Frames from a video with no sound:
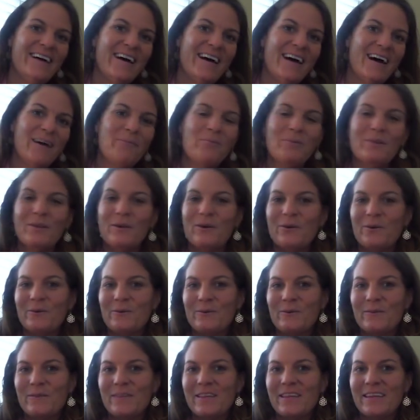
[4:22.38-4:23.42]

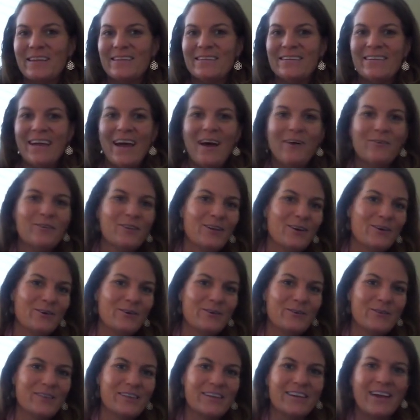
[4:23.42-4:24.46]
uploads and
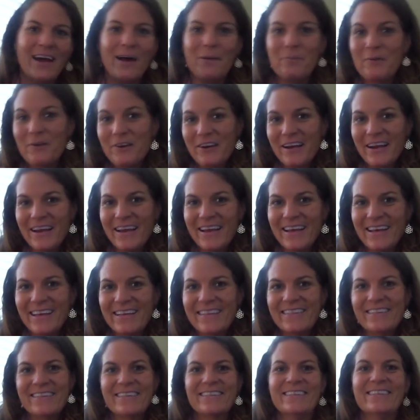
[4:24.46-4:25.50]
downloads and
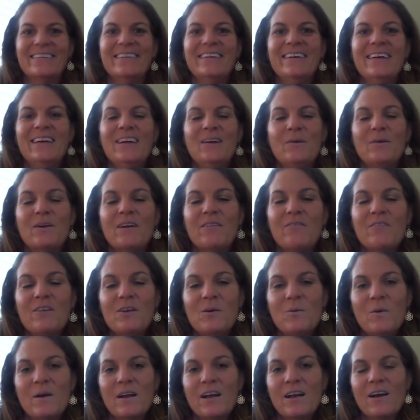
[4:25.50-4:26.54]
upgrades and whatever
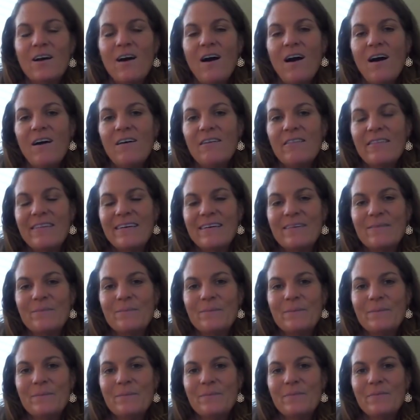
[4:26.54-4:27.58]
you want to call
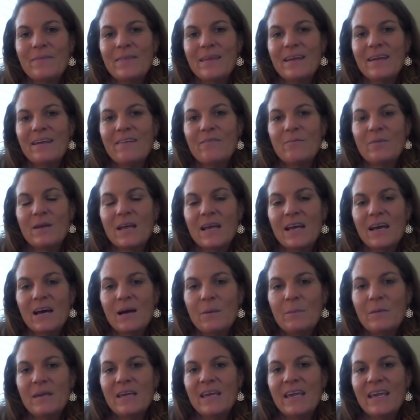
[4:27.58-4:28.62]
them that have been
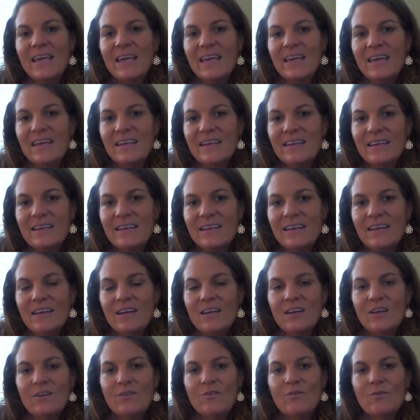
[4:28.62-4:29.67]
coming in
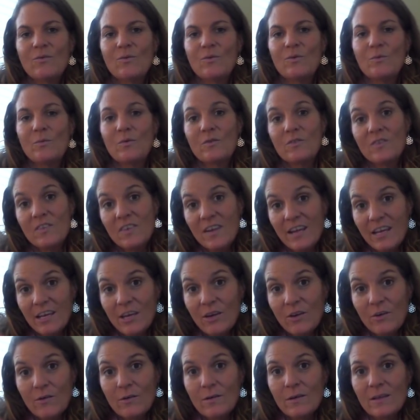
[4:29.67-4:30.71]
through
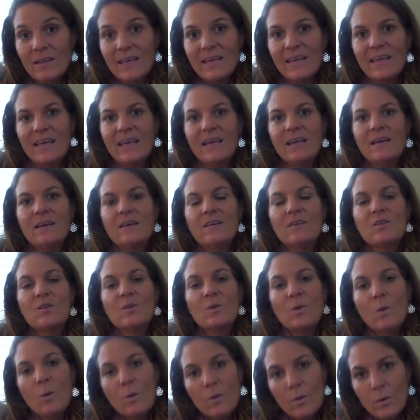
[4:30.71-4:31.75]
particularly
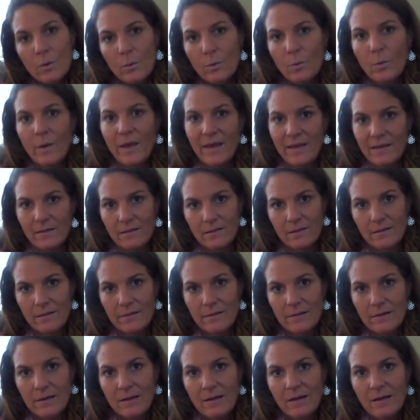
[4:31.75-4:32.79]
solar winds.